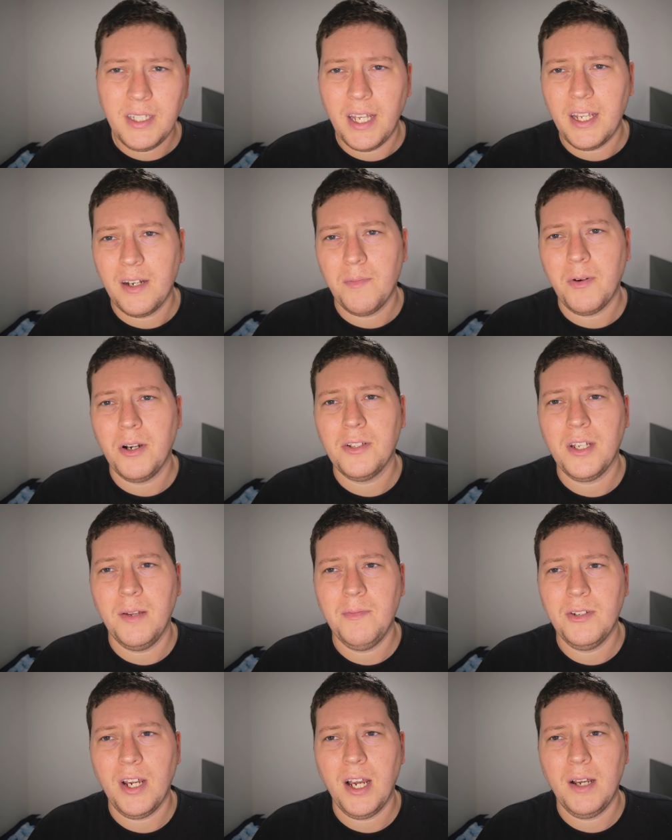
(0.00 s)
taking a
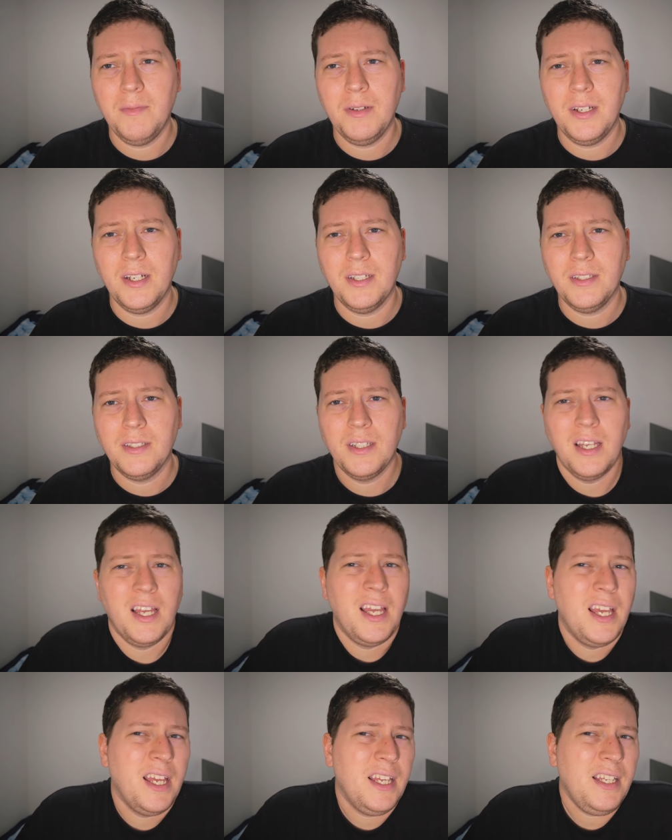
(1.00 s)
part-time job, because
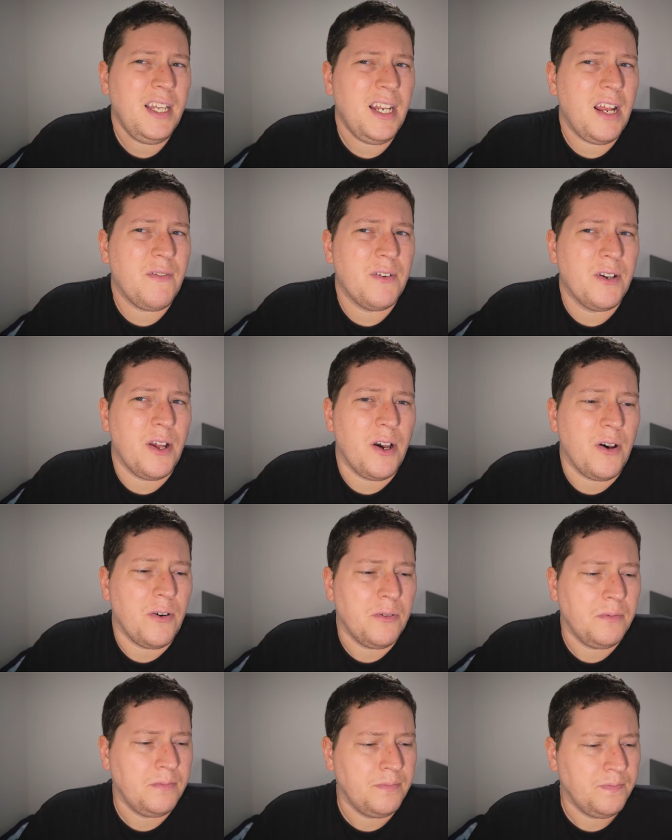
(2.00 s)
you never know.